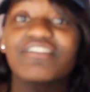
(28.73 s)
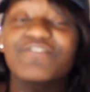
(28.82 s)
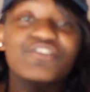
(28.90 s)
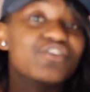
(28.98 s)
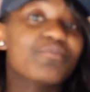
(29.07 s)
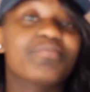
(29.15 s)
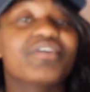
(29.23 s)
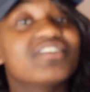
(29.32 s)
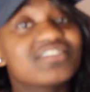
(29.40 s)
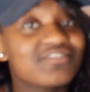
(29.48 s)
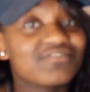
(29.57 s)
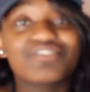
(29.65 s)
for not
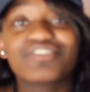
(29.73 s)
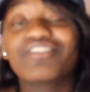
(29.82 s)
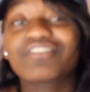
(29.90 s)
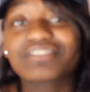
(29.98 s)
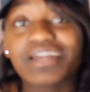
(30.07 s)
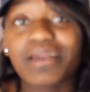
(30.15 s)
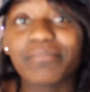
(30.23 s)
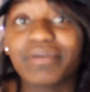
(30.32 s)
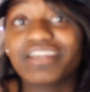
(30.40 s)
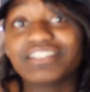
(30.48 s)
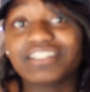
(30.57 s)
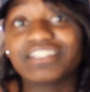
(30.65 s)
posting for a long time,
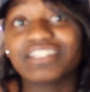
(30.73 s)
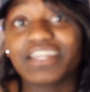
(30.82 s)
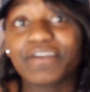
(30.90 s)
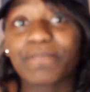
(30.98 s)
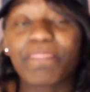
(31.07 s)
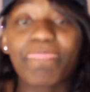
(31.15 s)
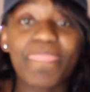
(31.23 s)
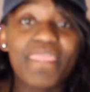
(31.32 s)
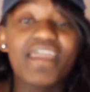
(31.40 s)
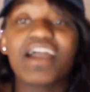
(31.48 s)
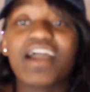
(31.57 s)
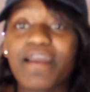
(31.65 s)
basically.
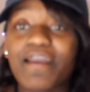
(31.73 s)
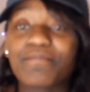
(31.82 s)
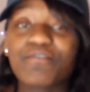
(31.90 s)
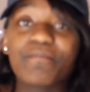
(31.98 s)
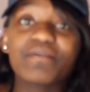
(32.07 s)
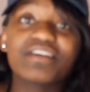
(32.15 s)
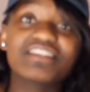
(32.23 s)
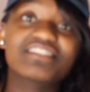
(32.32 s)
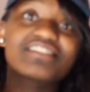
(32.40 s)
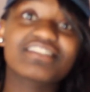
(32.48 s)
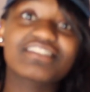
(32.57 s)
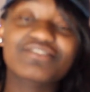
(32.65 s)
I
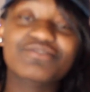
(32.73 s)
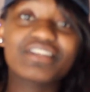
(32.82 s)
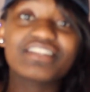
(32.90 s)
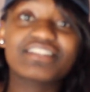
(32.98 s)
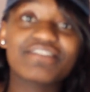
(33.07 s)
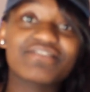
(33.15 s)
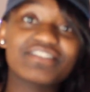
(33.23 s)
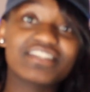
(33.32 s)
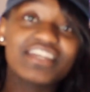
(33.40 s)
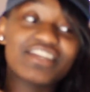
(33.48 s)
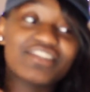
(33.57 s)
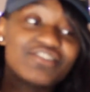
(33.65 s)
promise
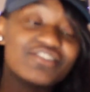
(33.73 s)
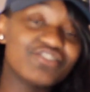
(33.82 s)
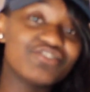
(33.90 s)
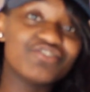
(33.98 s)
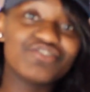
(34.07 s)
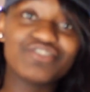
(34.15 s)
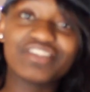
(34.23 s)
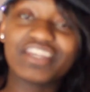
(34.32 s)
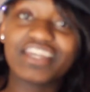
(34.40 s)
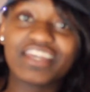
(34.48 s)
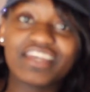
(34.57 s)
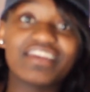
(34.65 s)
2017, new
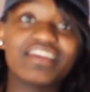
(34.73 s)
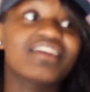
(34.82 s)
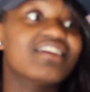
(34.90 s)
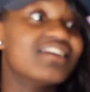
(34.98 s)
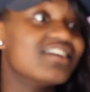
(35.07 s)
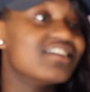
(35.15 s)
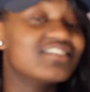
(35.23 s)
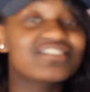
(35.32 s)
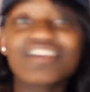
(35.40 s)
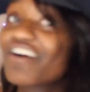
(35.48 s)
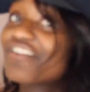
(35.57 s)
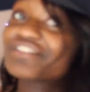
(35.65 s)
year,
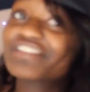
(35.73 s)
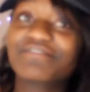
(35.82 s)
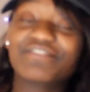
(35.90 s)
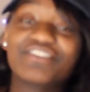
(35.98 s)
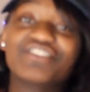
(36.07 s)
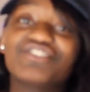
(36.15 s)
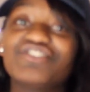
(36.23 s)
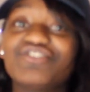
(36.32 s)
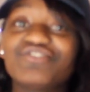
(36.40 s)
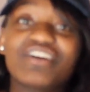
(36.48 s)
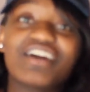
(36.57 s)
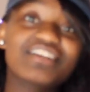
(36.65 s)
start of something
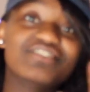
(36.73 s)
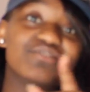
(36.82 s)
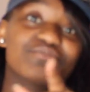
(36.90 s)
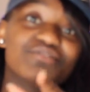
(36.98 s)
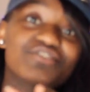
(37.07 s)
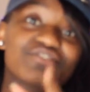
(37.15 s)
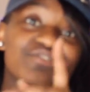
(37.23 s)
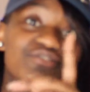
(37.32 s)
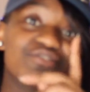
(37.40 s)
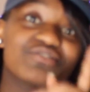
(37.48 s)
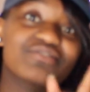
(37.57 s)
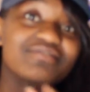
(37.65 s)
new, High School
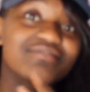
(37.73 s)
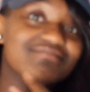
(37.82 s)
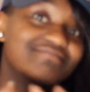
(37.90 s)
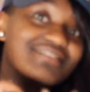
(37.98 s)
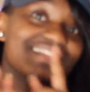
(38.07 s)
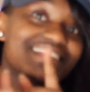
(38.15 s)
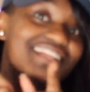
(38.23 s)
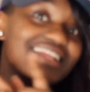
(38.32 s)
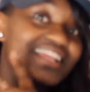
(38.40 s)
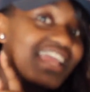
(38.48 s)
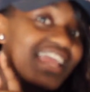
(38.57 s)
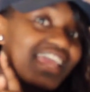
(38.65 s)
Musical.
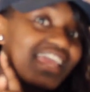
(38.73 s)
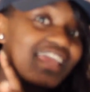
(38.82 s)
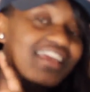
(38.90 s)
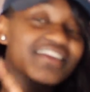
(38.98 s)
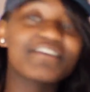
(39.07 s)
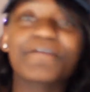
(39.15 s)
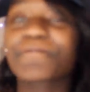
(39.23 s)
I'm